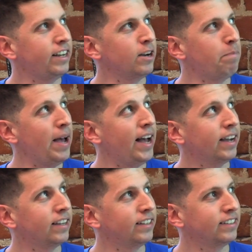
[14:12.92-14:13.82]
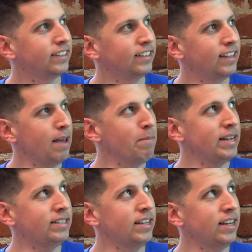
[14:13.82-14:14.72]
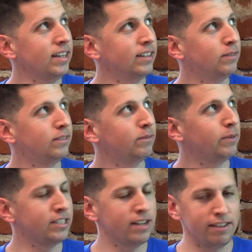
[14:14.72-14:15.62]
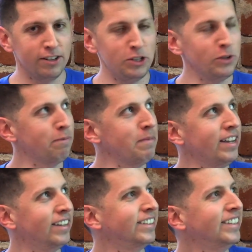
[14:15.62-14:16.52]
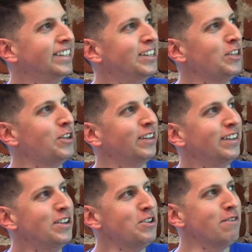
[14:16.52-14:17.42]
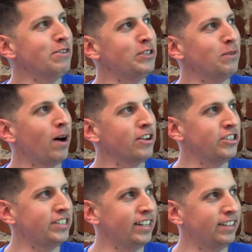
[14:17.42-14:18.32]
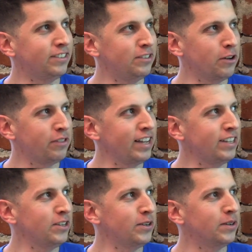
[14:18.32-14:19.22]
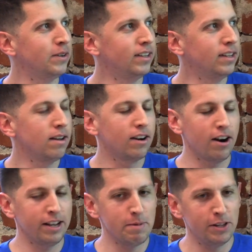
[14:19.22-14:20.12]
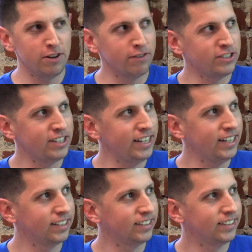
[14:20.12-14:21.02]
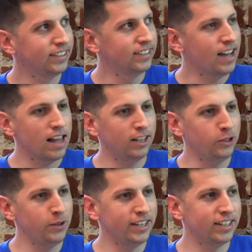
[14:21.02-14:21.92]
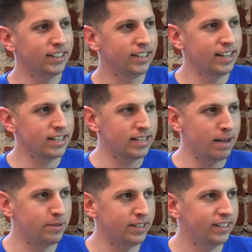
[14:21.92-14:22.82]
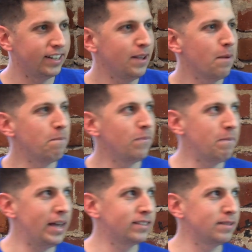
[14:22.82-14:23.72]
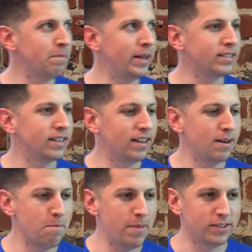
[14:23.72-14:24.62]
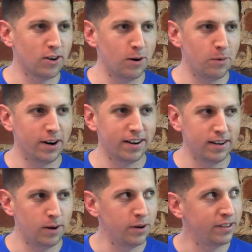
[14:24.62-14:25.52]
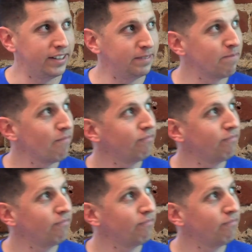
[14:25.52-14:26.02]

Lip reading: here back, MIT wants nothing to do with me. University of Washington, no thank you. Carnegie Mellon University, hallelujah, get accepted. Makes the hard work worth it.